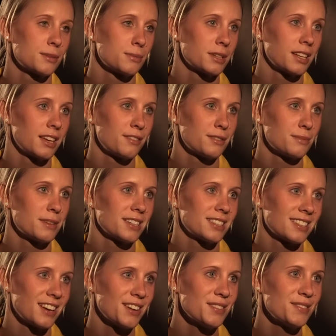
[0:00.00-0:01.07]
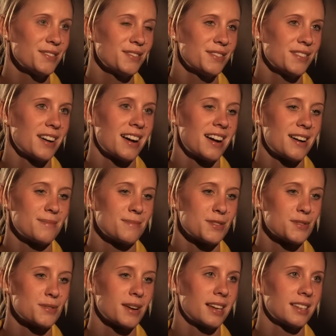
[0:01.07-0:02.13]
to believe in myself um,
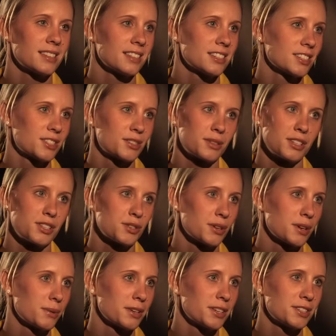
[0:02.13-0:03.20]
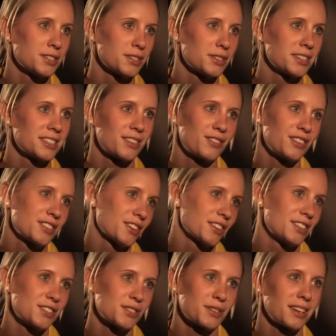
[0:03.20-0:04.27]
always and just to enjoy what you do because if you
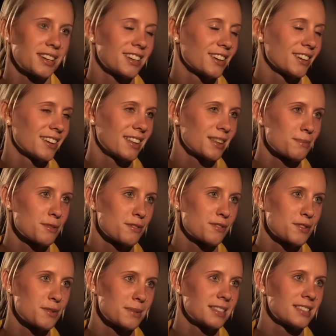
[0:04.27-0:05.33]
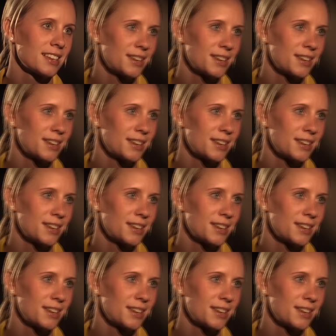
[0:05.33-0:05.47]
don't enjoy it, you don't get the performance